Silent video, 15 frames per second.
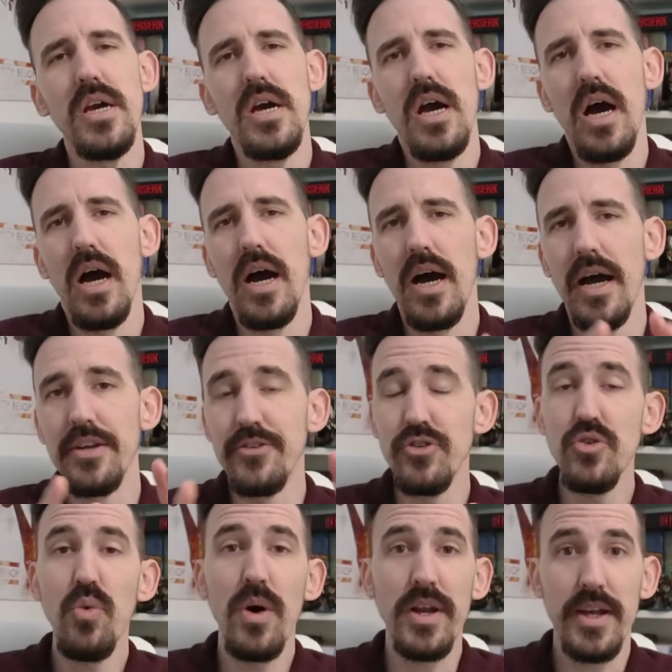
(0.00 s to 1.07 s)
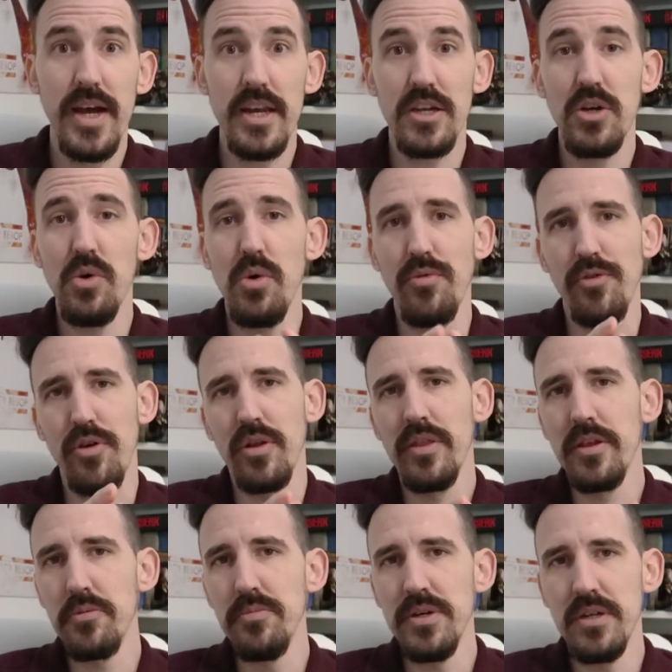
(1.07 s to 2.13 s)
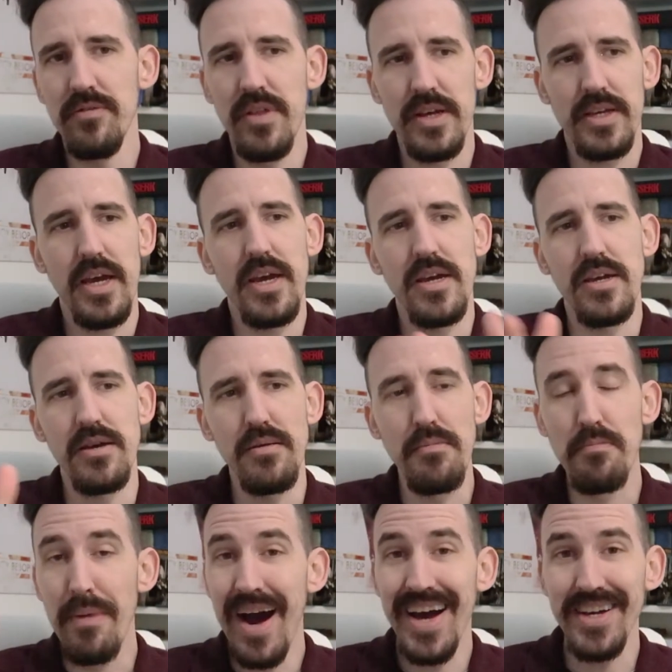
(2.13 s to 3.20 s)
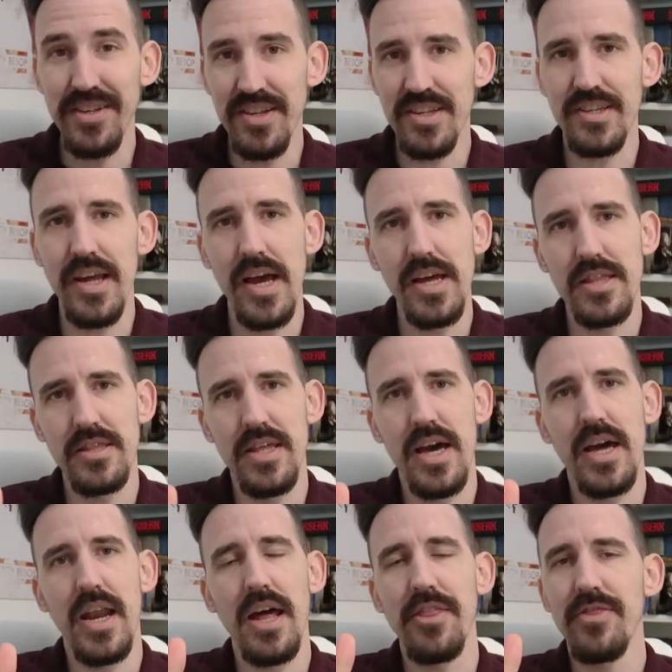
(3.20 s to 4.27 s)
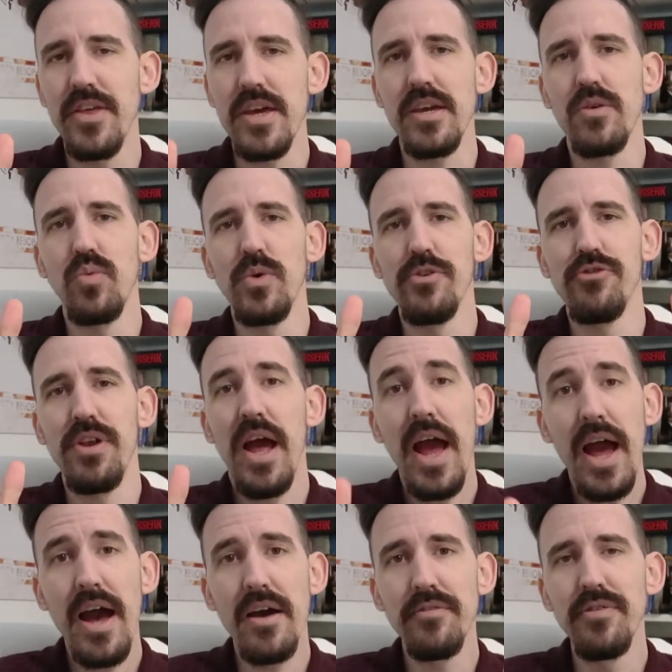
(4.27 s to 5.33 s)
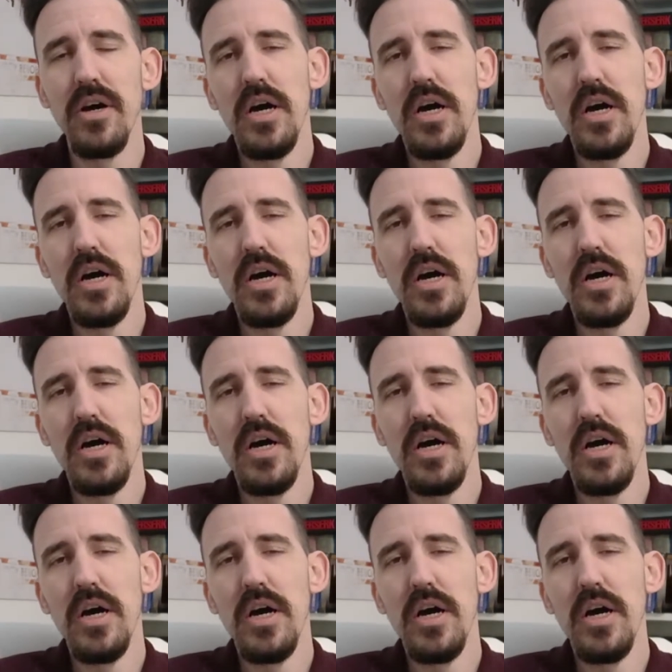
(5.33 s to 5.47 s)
I do want to kind of go over a little bit of like a mindset that I think we should have